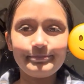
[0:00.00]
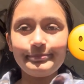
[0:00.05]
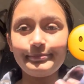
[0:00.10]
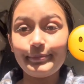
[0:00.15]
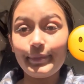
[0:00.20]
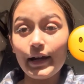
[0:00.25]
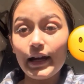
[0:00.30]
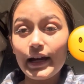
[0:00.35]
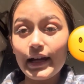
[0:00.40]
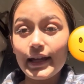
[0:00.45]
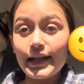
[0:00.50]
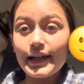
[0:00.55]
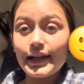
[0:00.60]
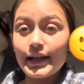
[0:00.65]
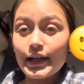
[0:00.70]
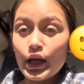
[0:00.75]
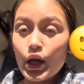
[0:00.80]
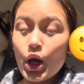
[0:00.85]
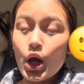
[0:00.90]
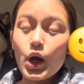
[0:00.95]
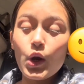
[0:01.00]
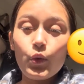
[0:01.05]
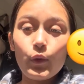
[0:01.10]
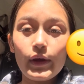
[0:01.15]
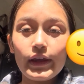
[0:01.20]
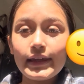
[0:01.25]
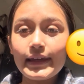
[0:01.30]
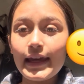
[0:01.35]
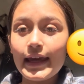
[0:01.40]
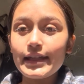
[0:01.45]
But we
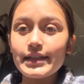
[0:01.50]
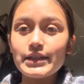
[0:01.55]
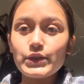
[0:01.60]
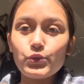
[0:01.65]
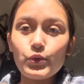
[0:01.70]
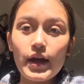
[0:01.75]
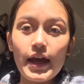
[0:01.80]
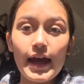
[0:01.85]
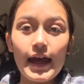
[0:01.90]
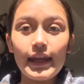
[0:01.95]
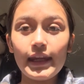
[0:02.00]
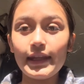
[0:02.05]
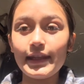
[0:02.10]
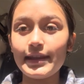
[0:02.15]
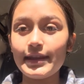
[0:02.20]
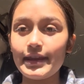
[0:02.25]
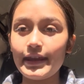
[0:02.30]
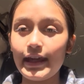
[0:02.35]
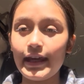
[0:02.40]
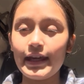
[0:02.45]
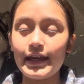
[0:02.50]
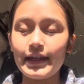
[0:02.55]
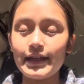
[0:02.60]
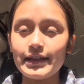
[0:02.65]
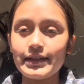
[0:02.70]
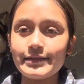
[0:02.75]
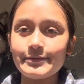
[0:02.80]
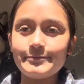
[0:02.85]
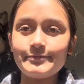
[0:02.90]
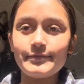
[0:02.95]
can do
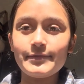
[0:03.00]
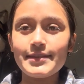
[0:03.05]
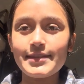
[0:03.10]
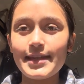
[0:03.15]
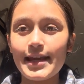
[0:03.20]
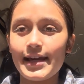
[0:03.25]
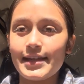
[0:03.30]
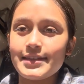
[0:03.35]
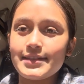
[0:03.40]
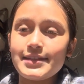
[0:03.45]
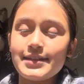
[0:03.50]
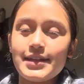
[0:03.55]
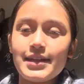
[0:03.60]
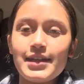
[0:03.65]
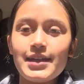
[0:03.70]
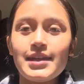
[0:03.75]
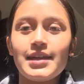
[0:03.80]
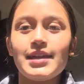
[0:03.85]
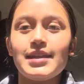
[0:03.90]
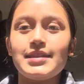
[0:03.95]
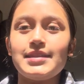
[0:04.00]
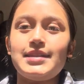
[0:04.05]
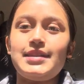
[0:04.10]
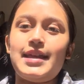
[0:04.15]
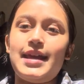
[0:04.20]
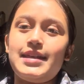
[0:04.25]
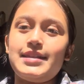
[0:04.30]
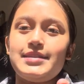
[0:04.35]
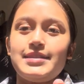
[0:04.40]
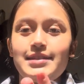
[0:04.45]
anything. Destiny is
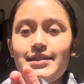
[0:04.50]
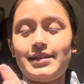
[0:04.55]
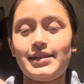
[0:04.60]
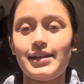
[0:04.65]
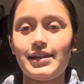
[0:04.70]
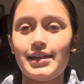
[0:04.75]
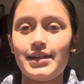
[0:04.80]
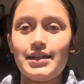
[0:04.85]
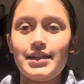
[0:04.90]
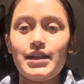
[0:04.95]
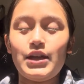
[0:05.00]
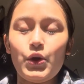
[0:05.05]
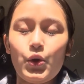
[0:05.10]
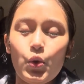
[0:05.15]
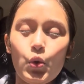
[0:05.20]
destiny.